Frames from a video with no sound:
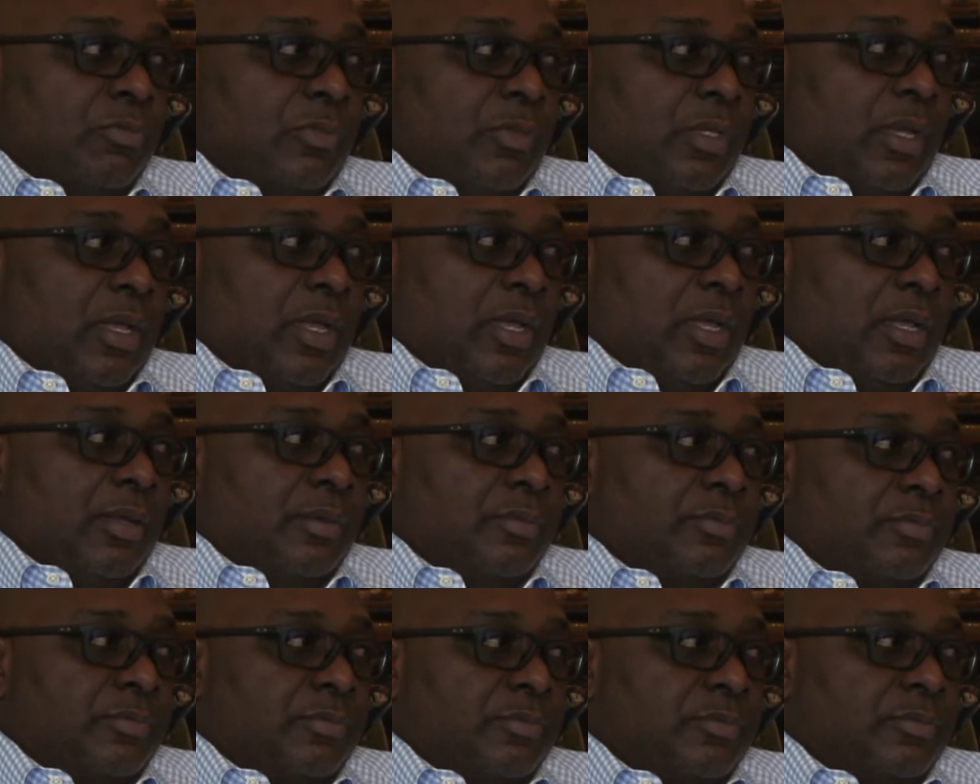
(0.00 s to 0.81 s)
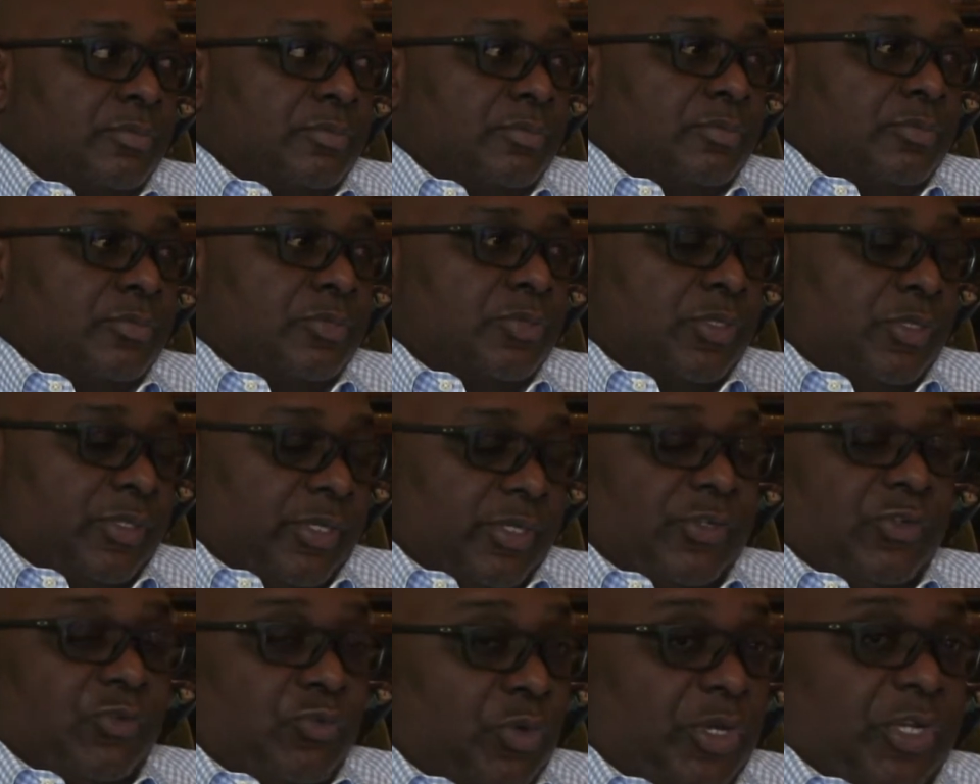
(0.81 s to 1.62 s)

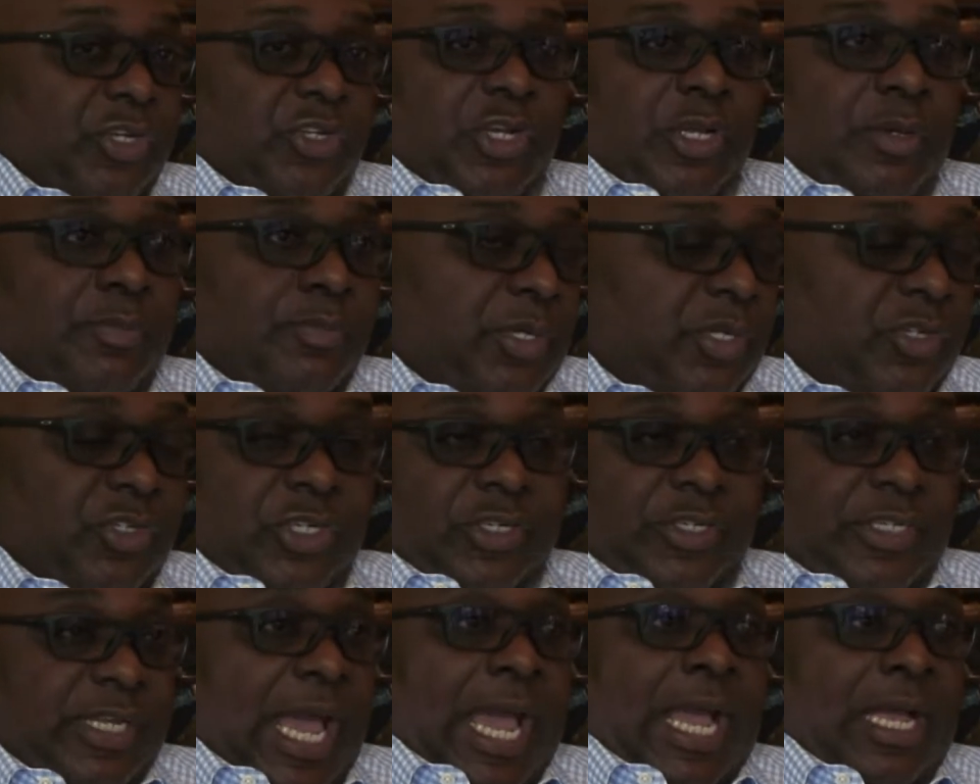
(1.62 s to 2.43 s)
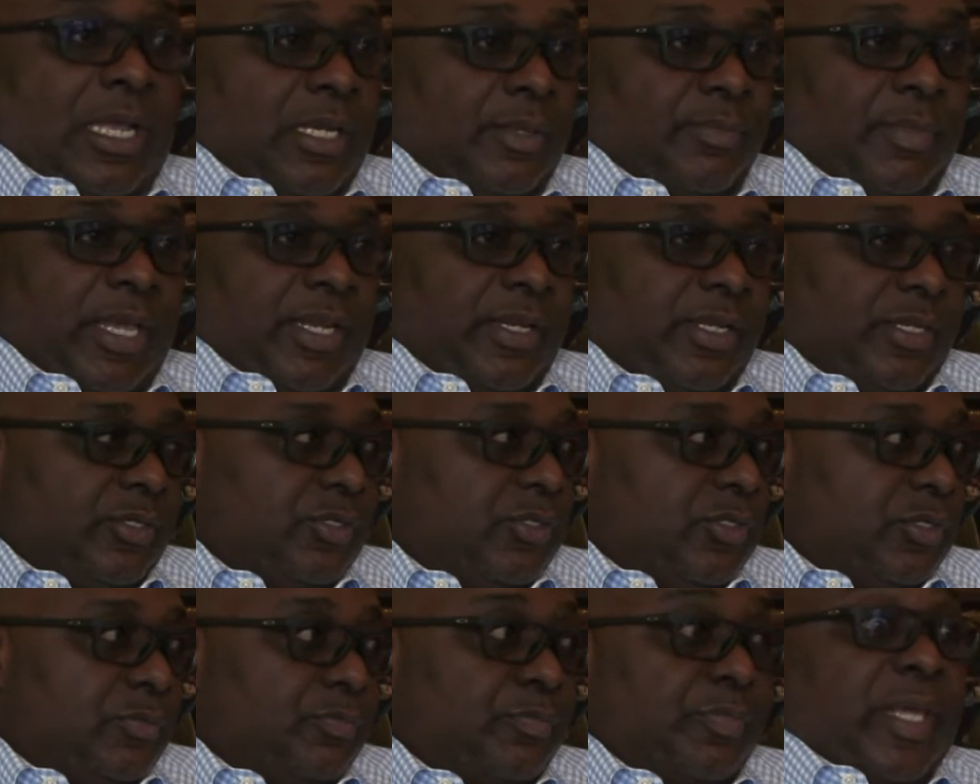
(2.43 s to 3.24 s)
this region, but just acclimated
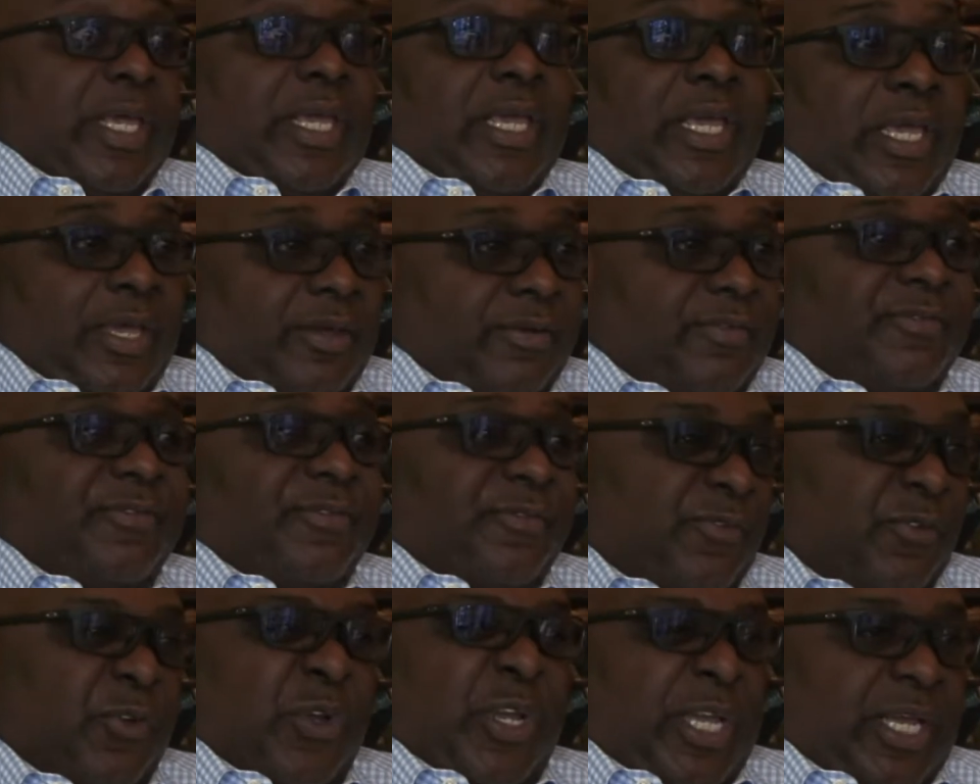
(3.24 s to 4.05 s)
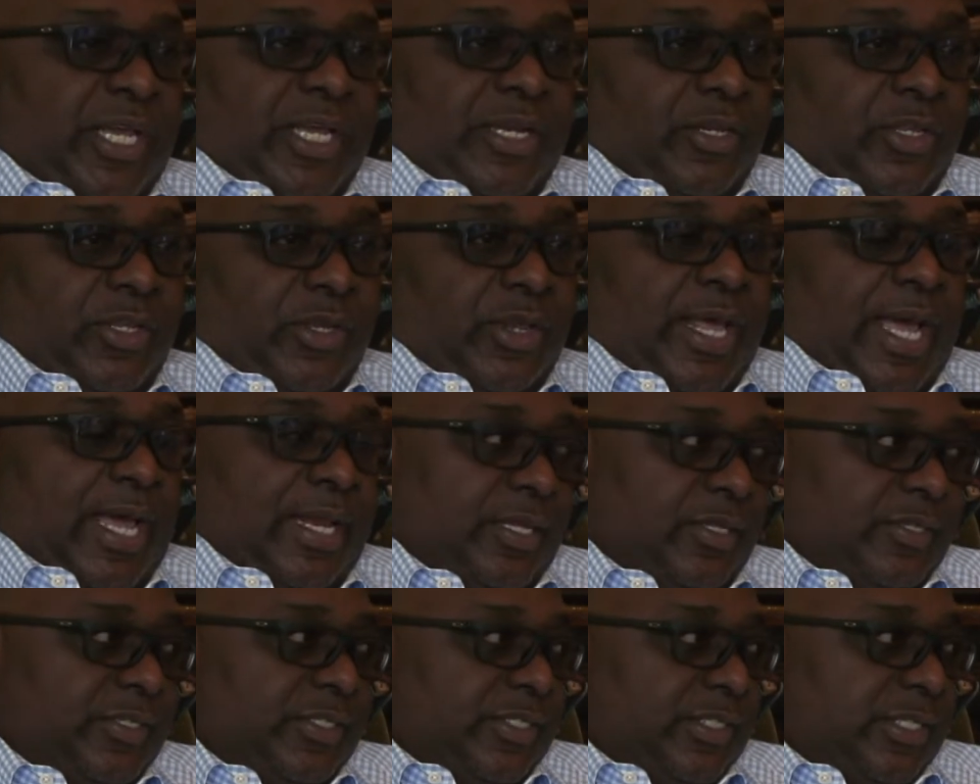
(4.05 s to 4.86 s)
to being free in the
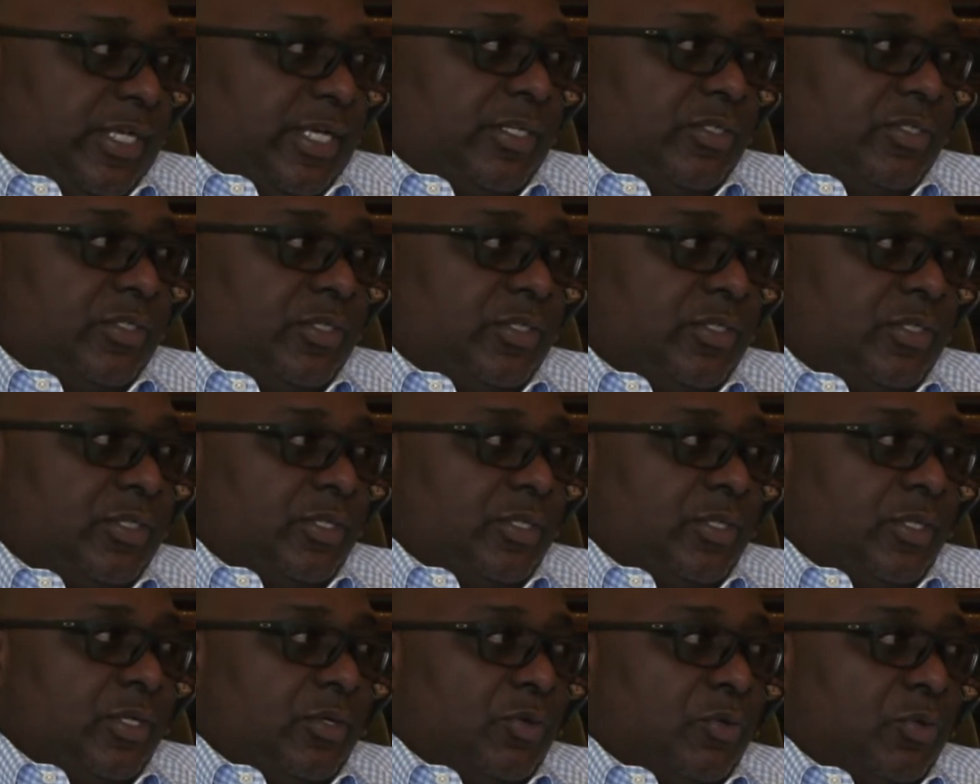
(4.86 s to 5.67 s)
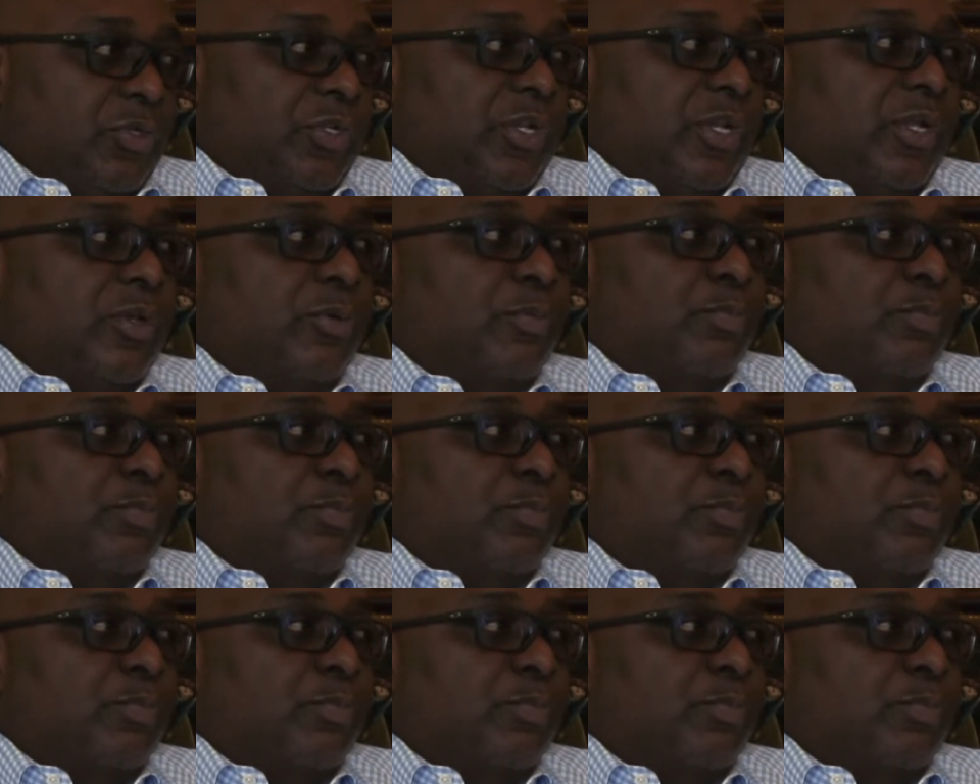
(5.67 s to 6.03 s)
United States, was an